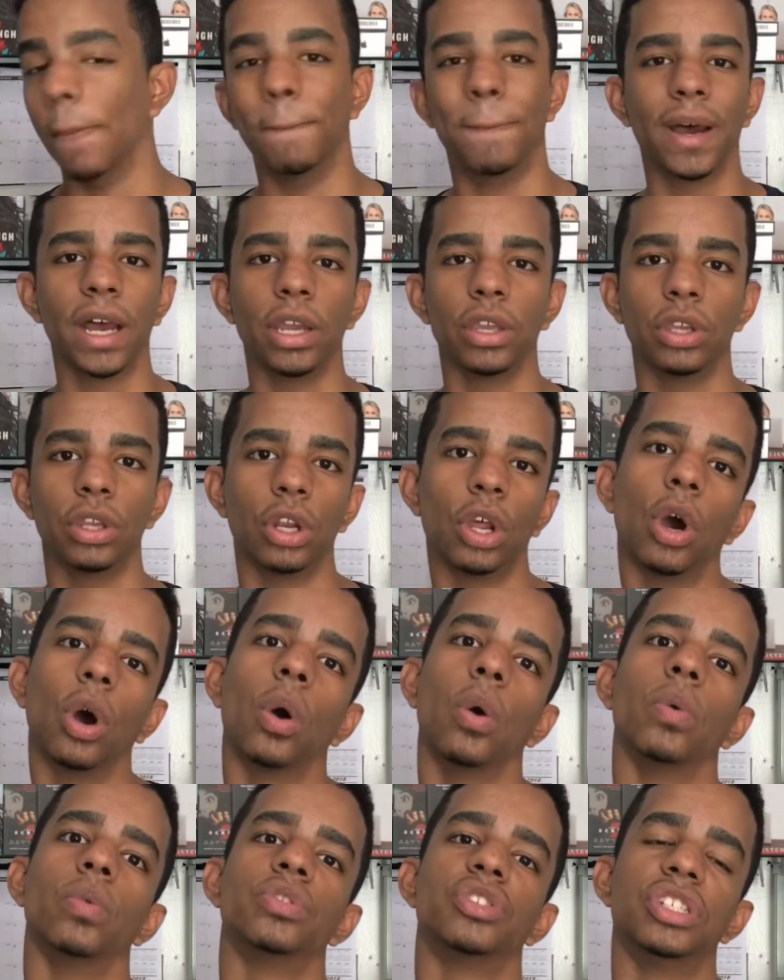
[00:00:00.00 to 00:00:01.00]
But
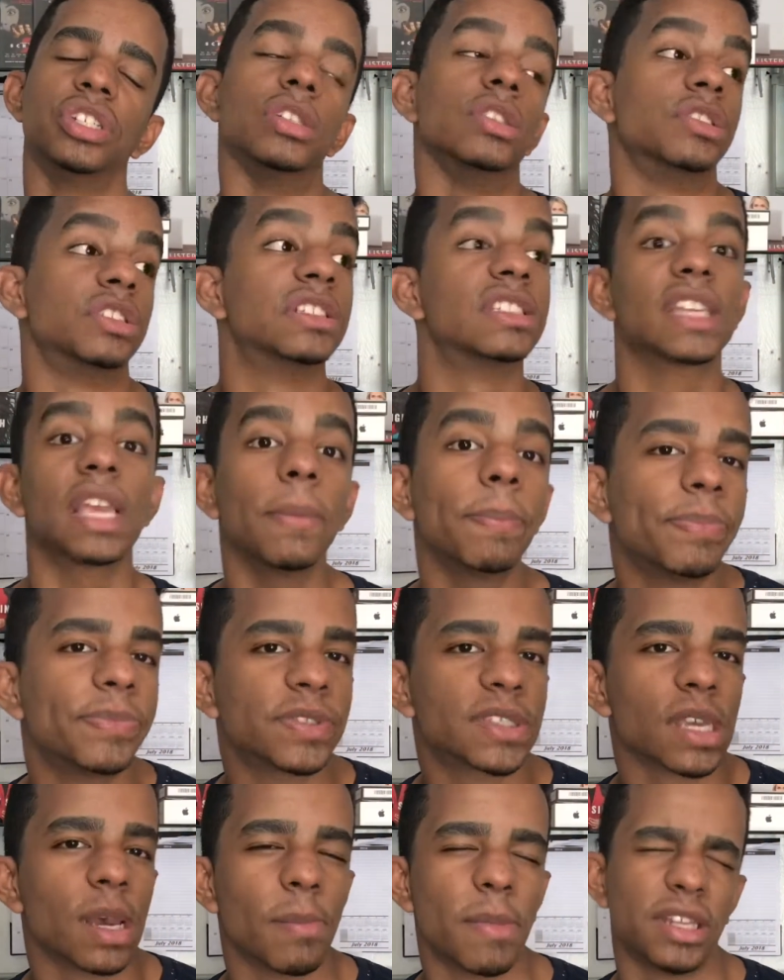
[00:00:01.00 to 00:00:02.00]
she skipped
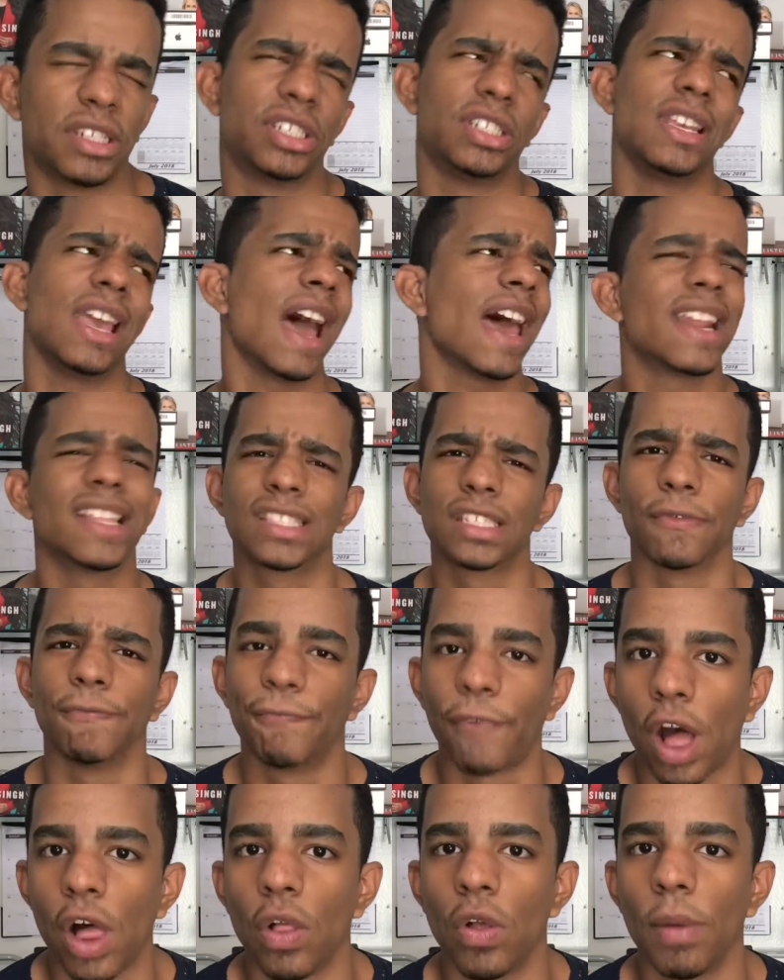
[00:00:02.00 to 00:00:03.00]
some and she added some
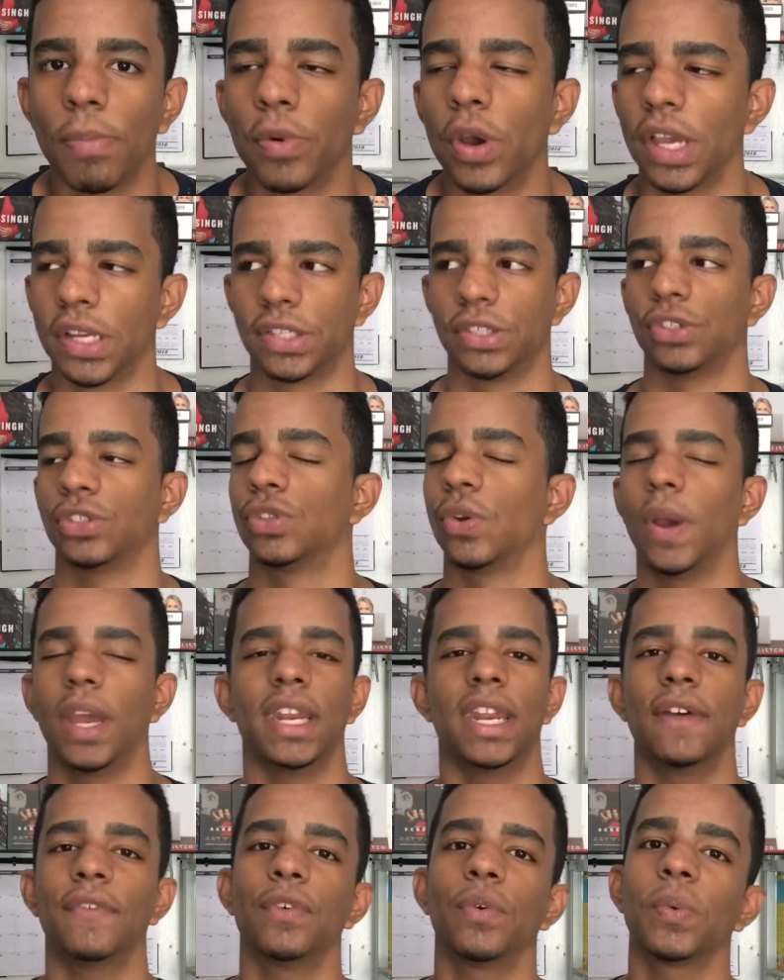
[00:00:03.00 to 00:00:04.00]
follow-up questions, so I
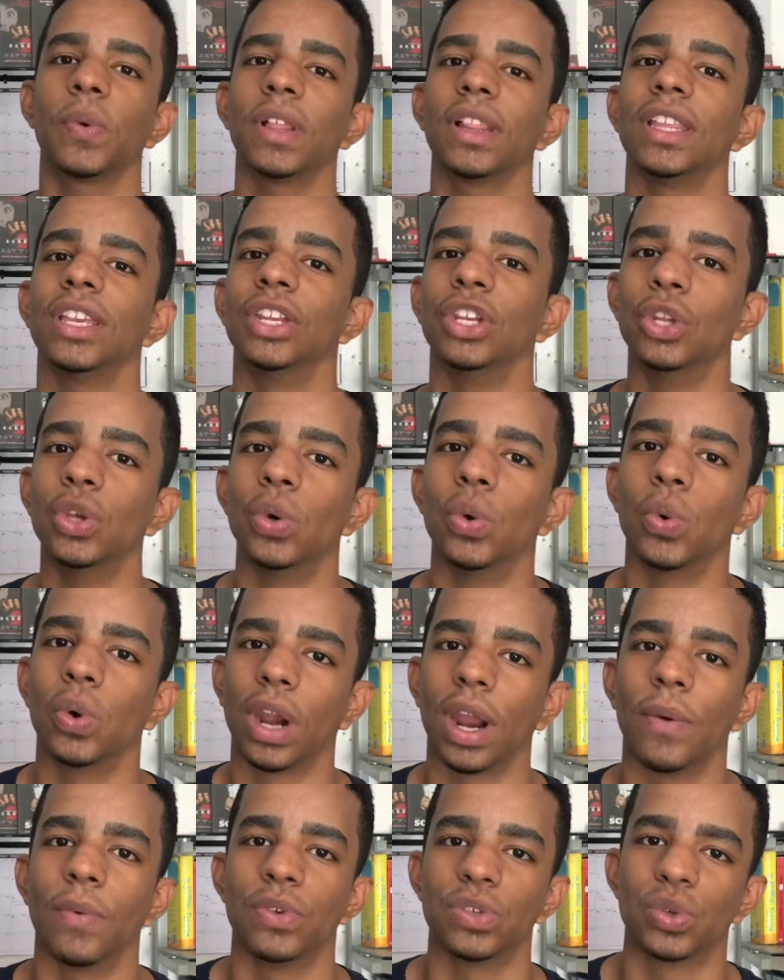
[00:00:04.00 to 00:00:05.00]
never really knew where
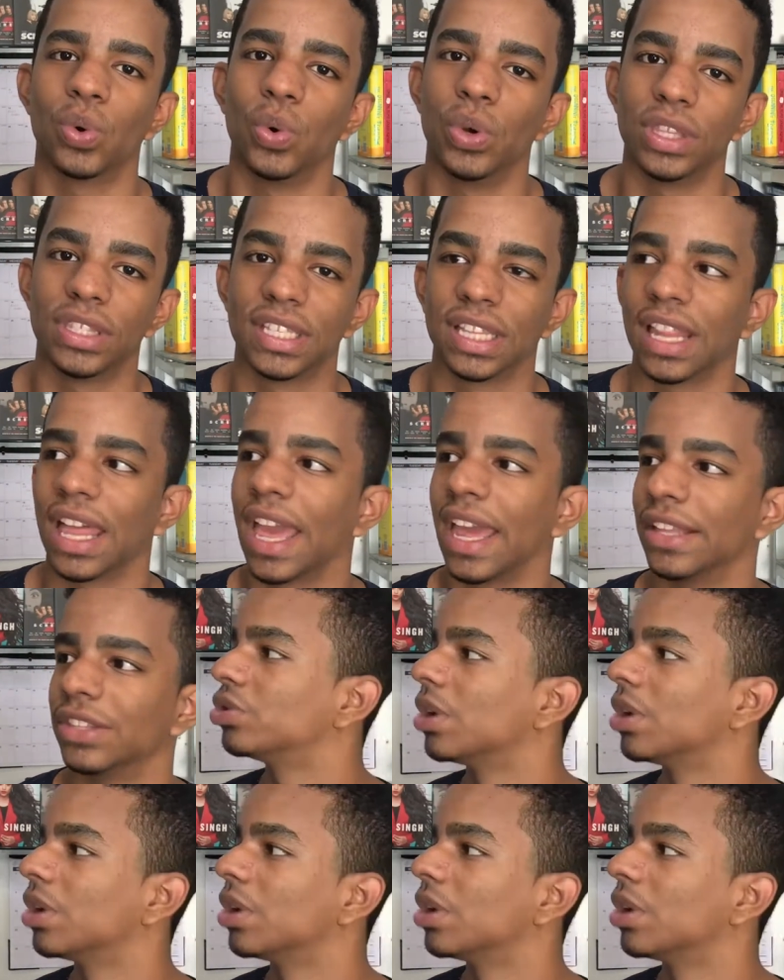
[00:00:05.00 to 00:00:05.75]
I was going to land.